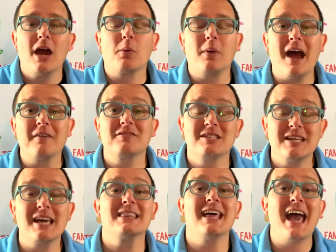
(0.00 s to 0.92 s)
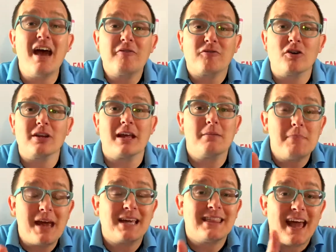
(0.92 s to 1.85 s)
and we have to take the effort and
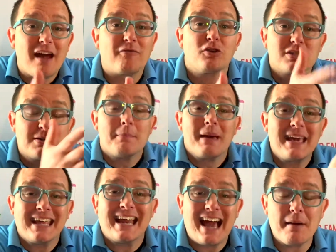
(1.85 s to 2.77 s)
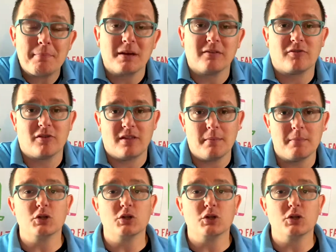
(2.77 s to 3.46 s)
make the effort to make it happen for them.